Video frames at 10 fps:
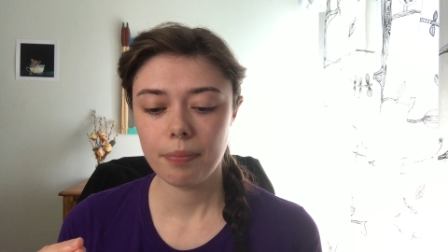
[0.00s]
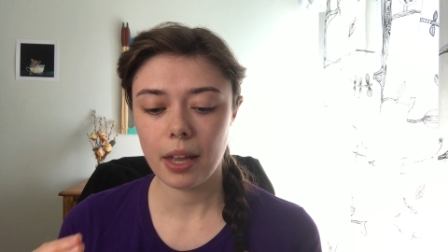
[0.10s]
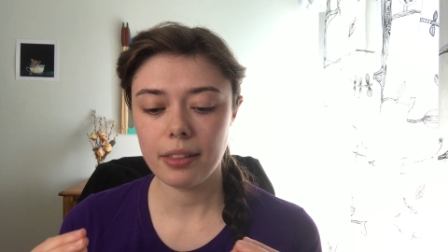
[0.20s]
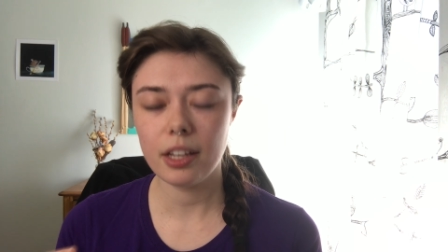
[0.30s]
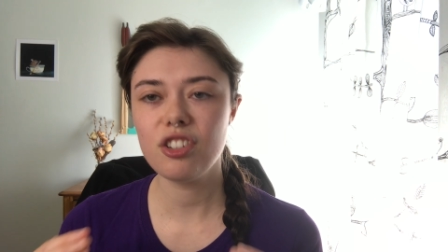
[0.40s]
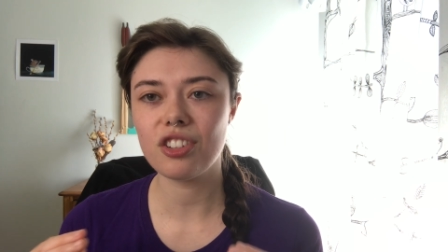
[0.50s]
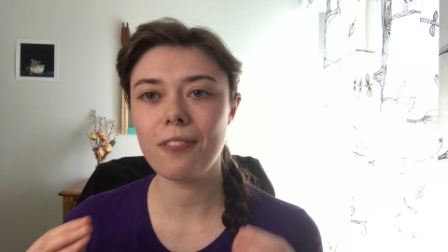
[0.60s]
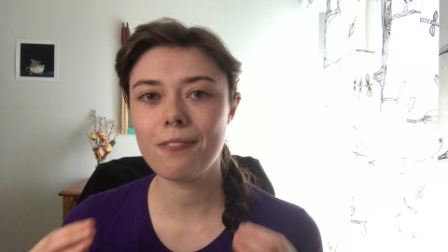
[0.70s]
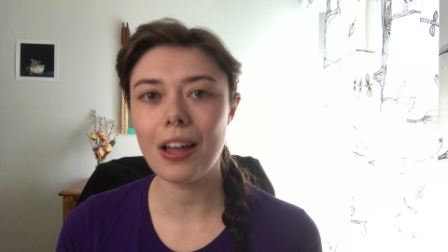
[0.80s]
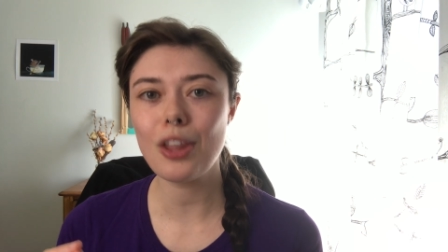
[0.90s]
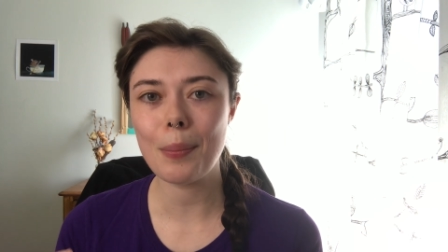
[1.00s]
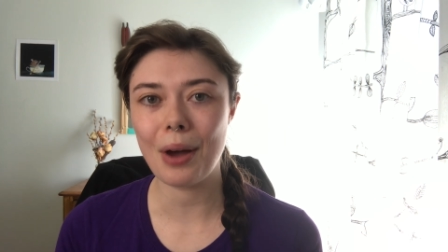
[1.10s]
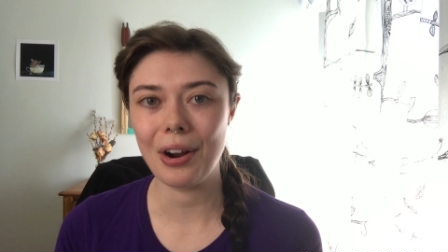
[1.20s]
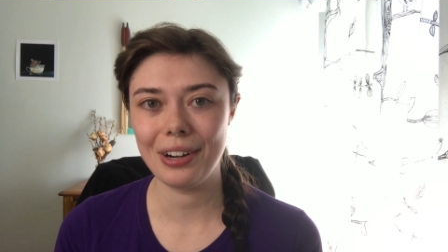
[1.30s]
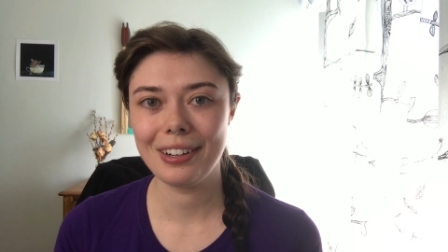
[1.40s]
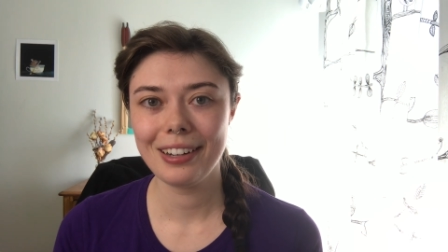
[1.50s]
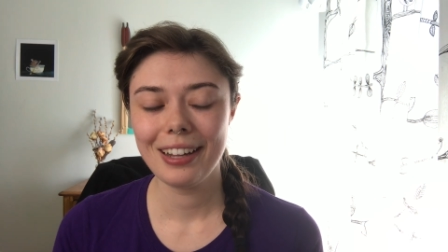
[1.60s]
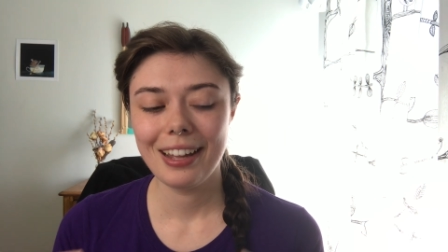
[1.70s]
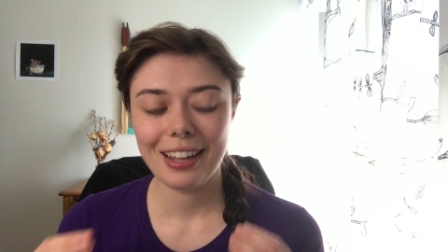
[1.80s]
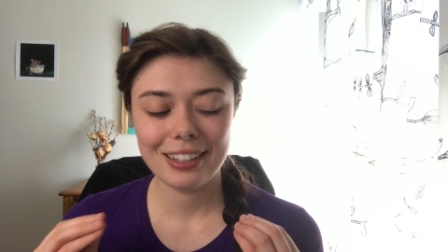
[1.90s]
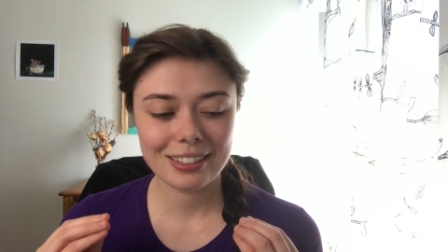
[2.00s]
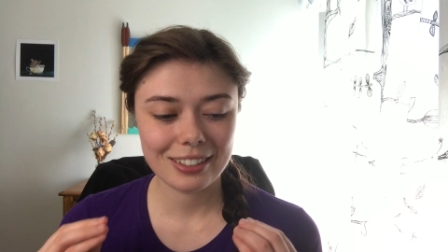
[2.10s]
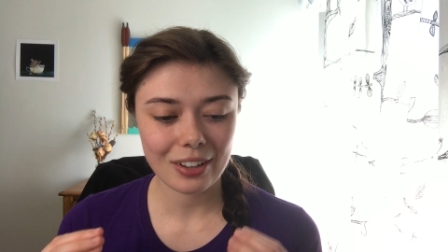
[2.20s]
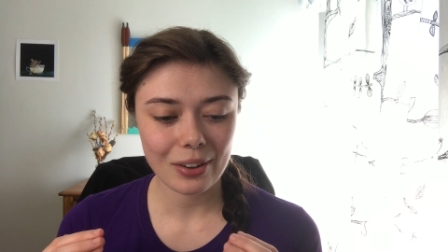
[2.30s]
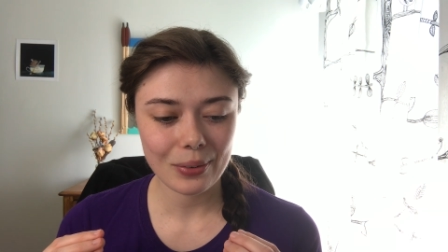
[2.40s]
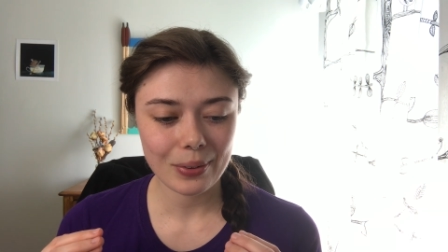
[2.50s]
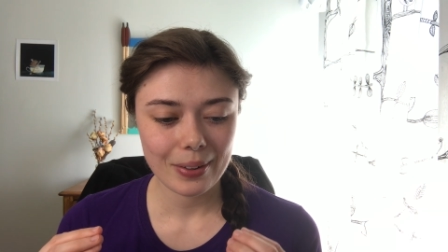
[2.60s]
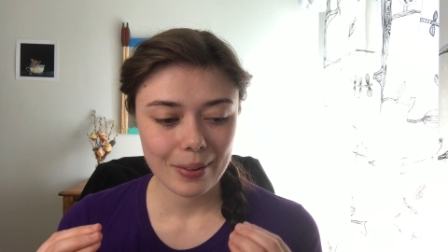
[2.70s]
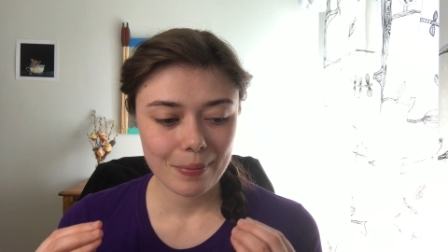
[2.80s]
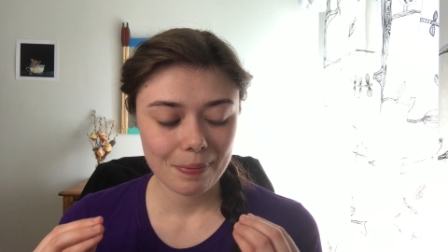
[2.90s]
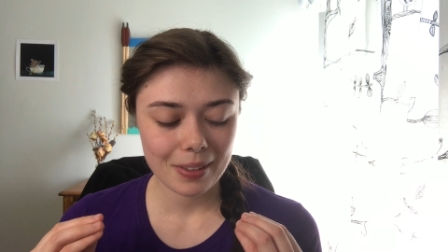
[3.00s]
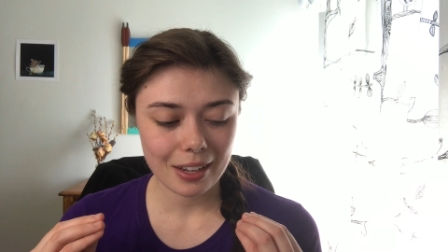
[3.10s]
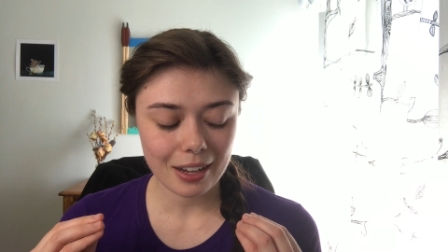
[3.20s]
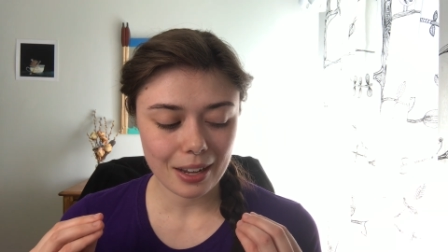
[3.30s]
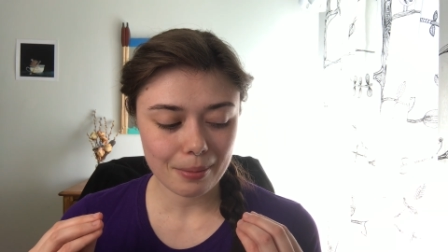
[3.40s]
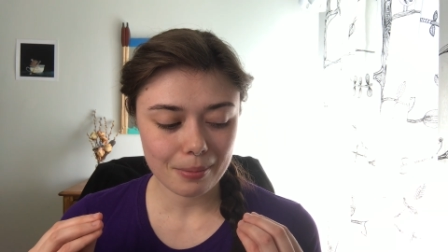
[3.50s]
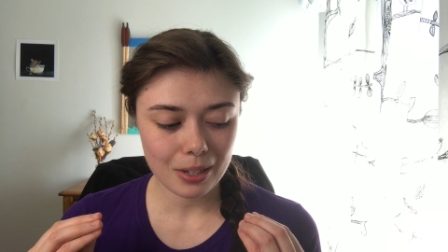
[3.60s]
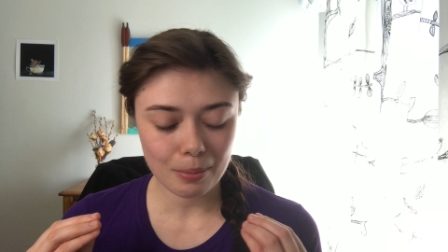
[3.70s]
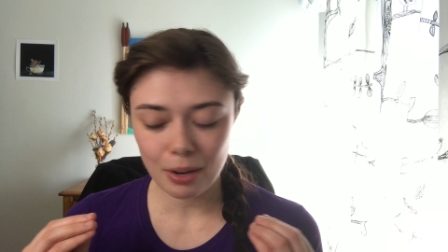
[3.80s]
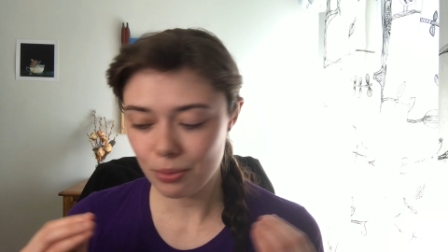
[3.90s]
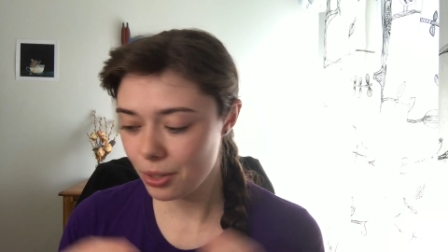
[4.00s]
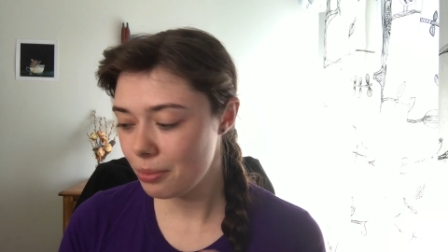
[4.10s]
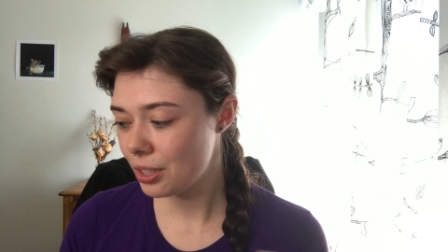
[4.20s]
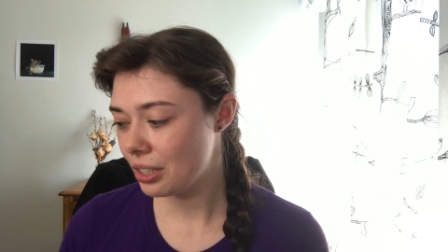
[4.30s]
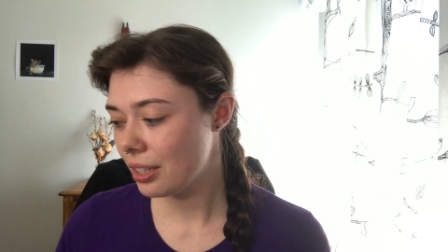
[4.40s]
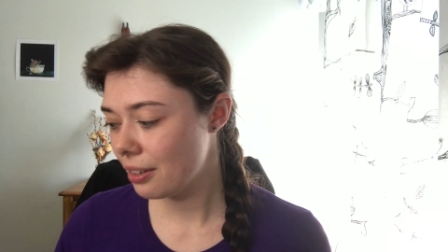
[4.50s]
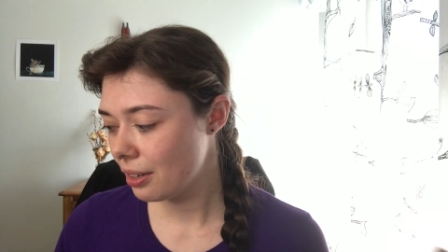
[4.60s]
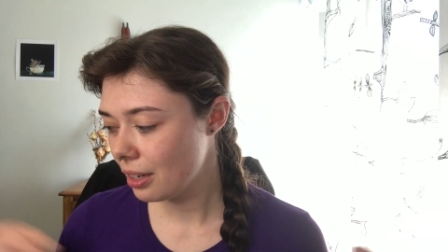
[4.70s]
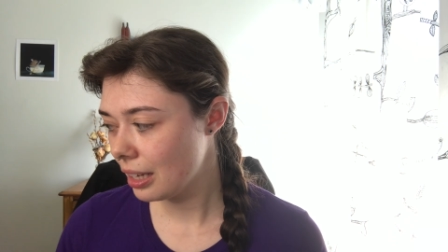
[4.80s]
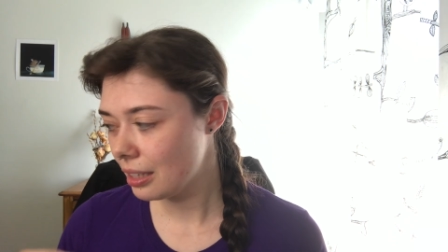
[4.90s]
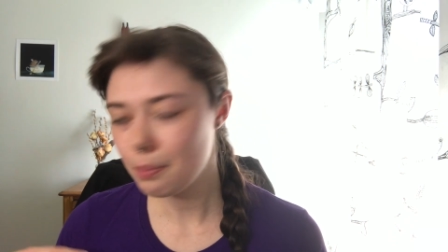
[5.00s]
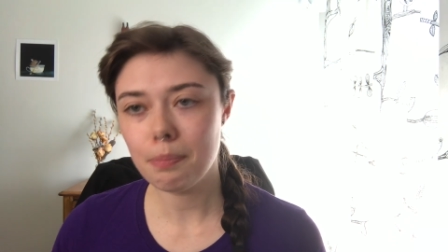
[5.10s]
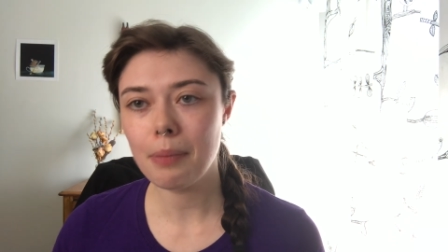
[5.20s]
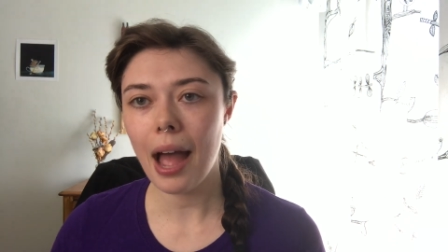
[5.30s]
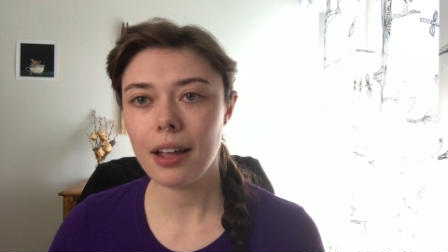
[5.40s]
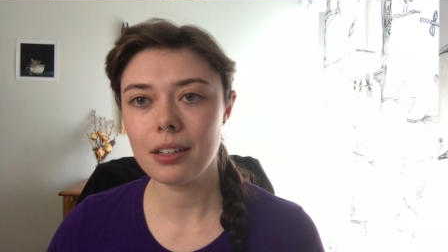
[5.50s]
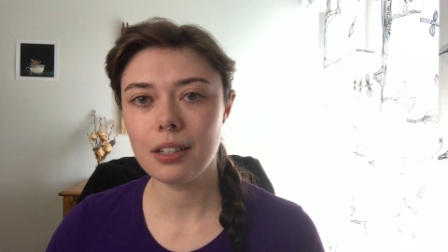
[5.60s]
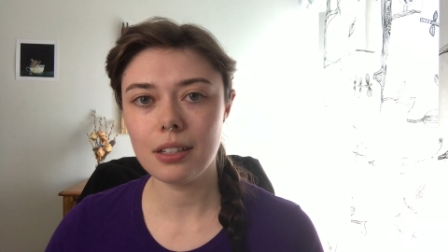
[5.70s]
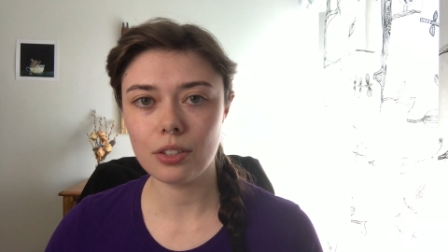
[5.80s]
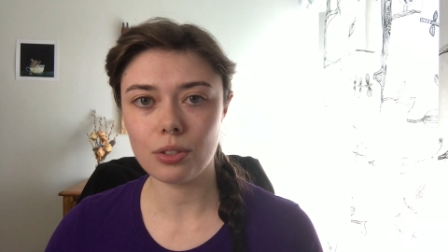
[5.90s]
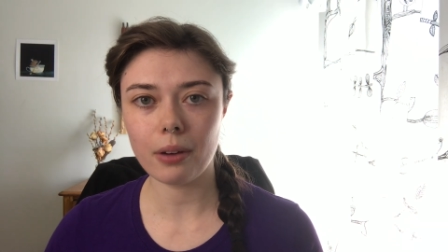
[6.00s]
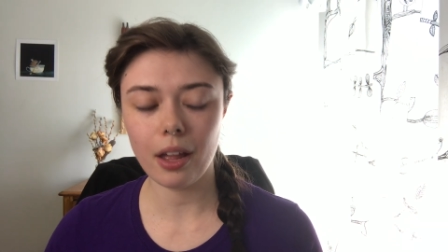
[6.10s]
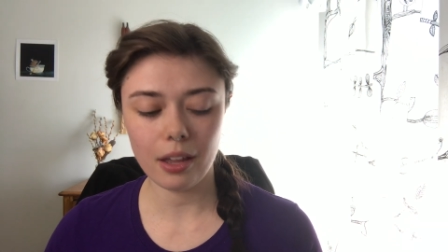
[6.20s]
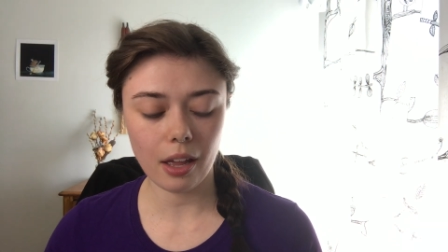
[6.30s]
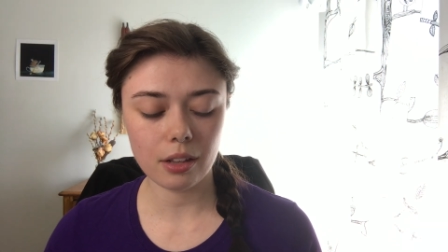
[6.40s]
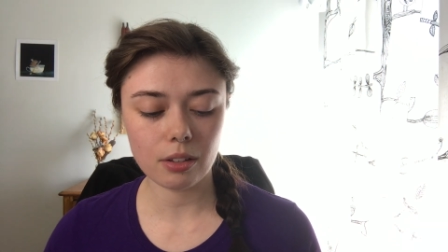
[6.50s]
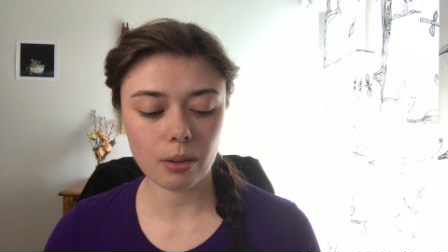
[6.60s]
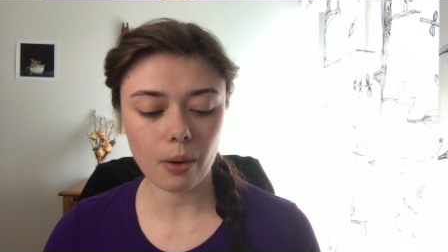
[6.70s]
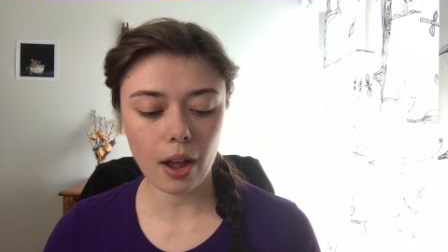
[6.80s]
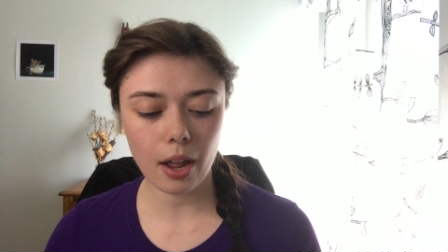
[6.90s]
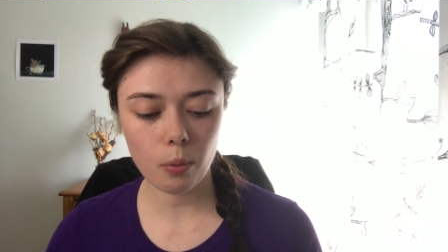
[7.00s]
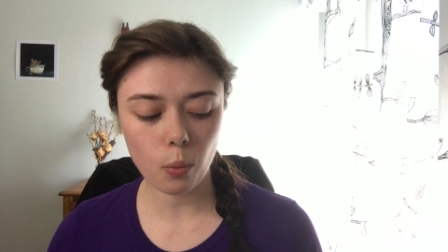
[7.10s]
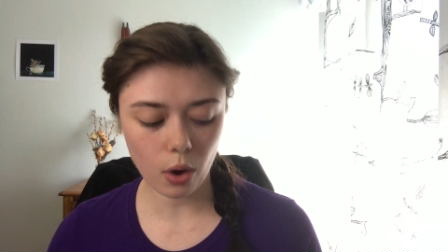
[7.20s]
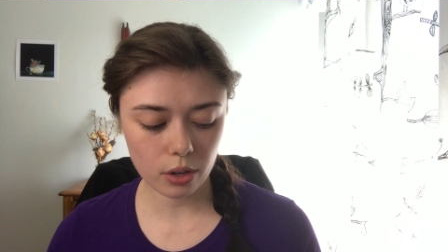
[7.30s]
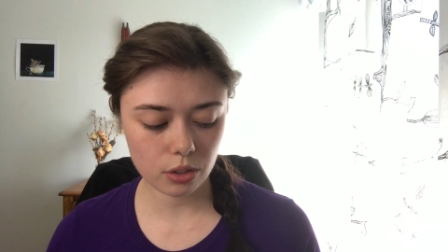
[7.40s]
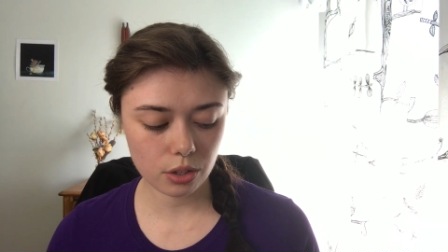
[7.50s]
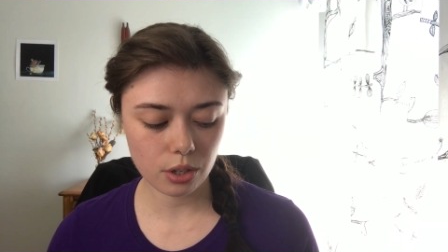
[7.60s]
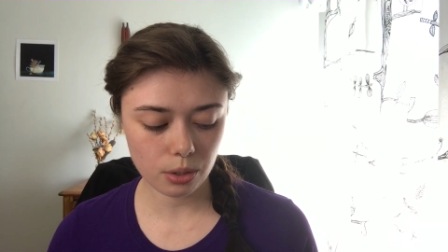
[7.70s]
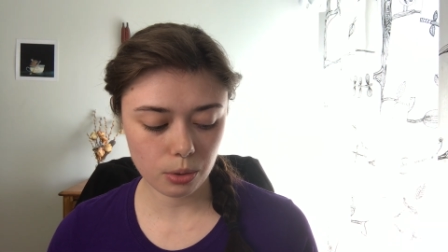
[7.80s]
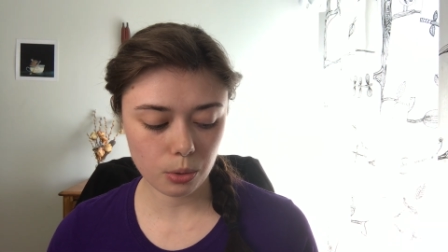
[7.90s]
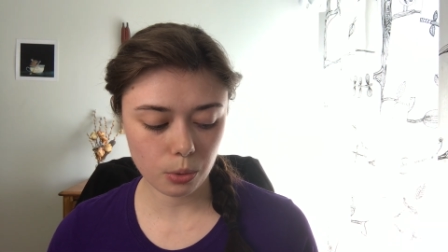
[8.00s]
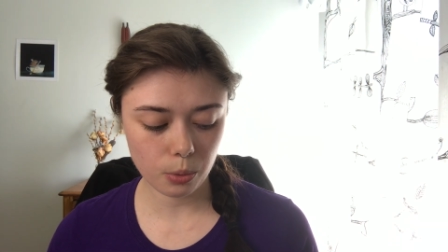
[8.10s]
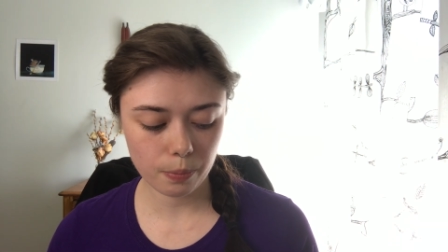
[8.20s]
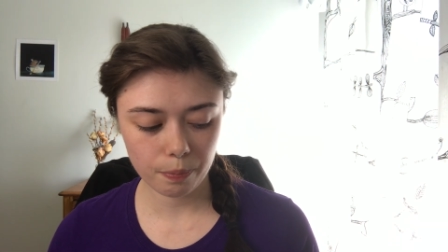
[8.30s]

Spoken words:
and then just fell apart. And so, my room just is back into disarray. And so I want to